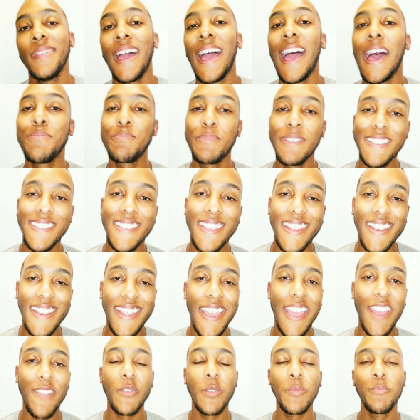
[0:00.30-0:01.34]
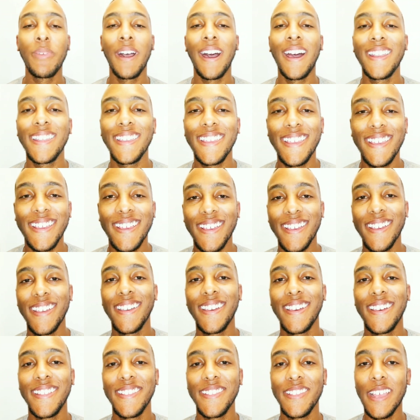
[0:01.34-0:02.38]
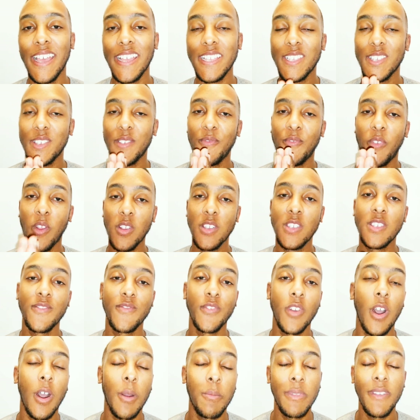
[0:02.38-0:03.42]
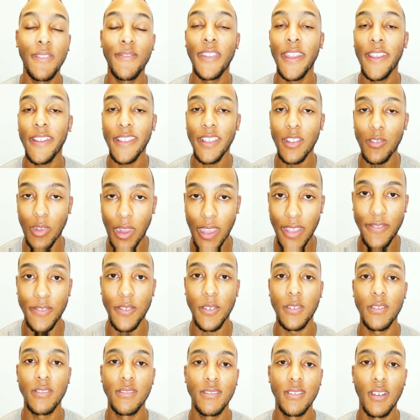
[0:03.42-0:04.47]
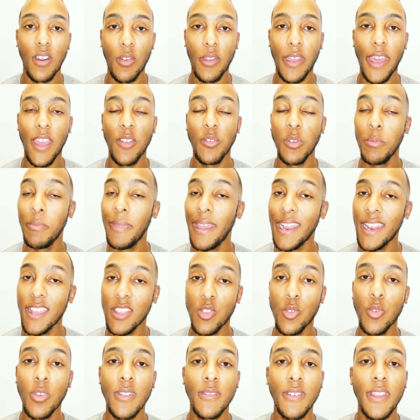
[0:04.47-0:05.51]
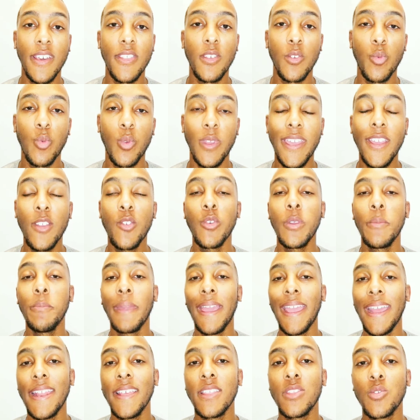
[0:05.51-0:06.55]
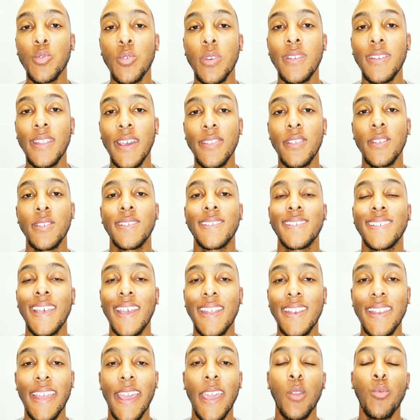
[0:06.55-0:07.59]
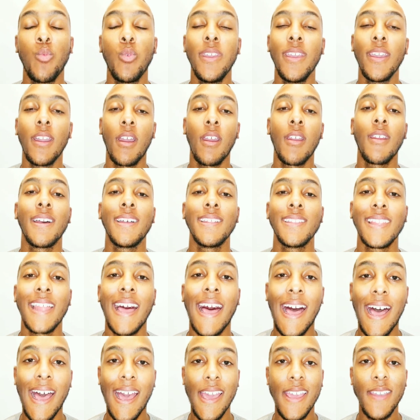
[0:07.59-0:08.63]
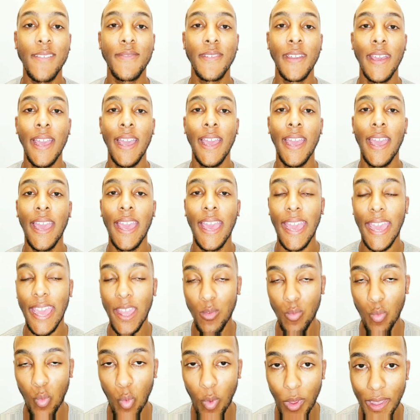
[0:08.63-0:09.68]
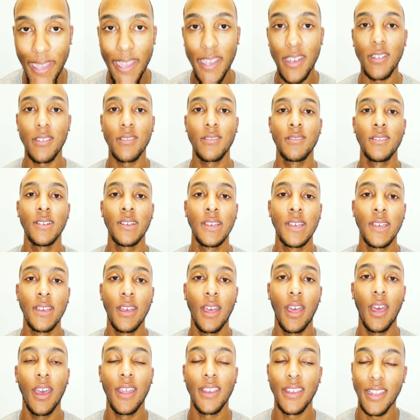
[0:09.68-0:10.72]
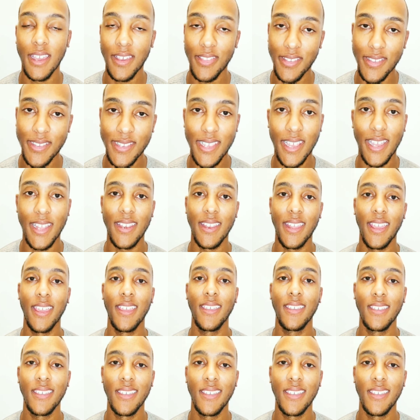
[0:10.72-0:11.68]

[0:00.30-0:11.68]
Happy Sunday, everybody. Let's first of all be very grateful. Okay, we made it through another week. We made it through another Sunday. We are alive and well. Another Sunday.